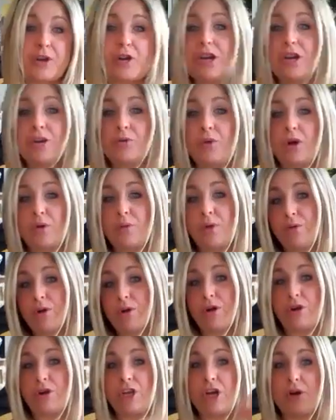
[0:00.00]
period where we
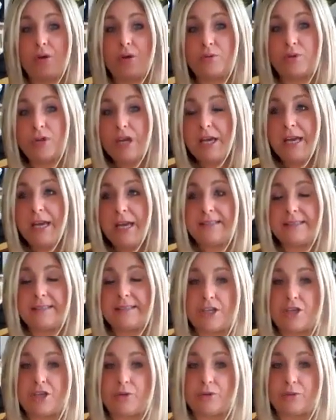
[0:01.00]
were, it's
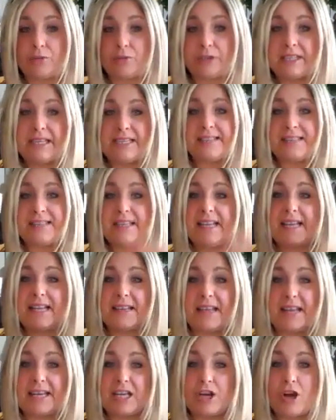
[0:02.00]
like you were releasing
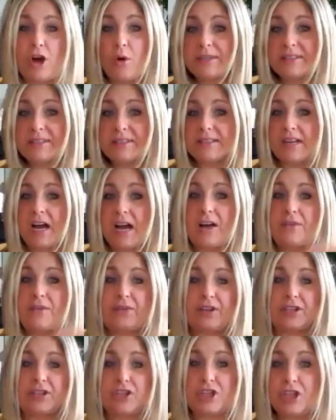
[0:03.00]
and letting go of stuff,
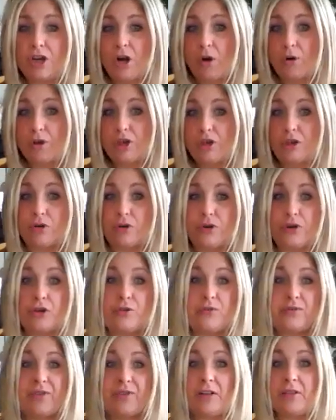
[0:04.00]
and
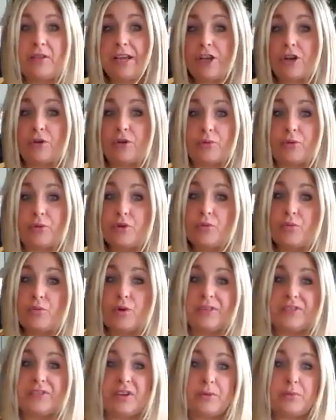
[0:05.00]
you felt like your room
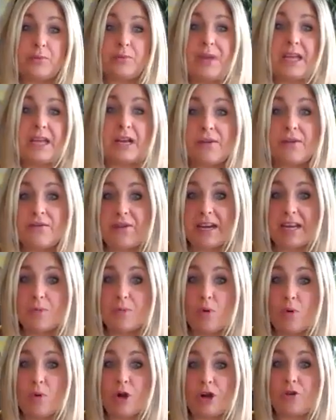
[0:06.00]
wasn't big enough
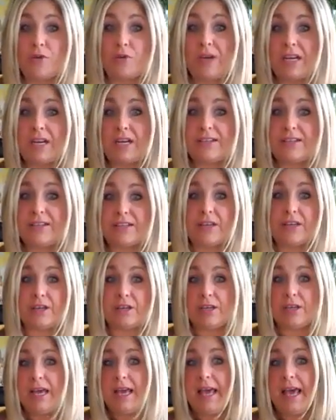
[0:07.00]
anymore and you needed
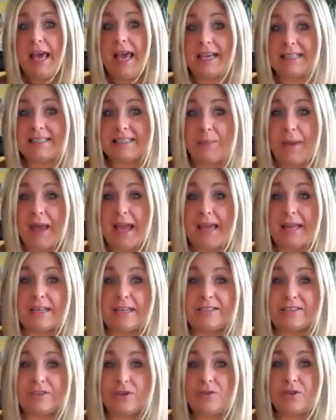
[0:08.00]
to
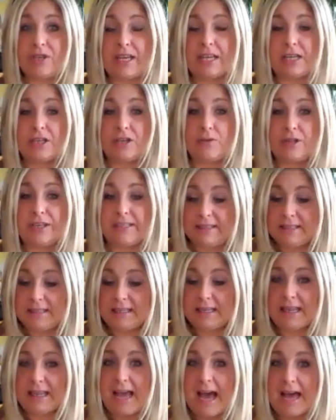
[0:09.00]
expand. So you did, you listened
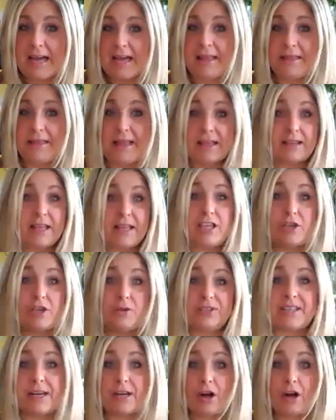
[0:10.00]
to that, and then like you
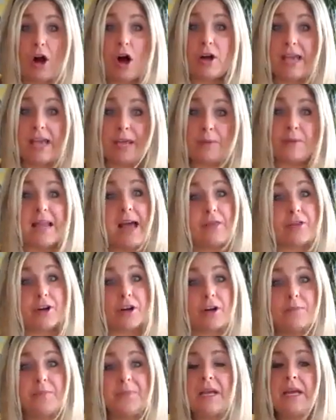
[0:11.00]
said, it all came
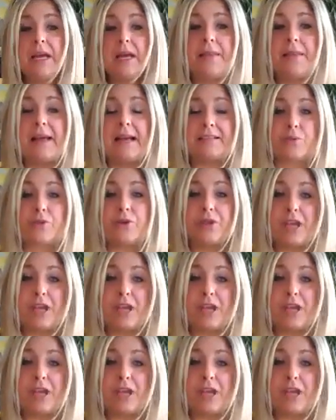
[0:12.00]
together. That's where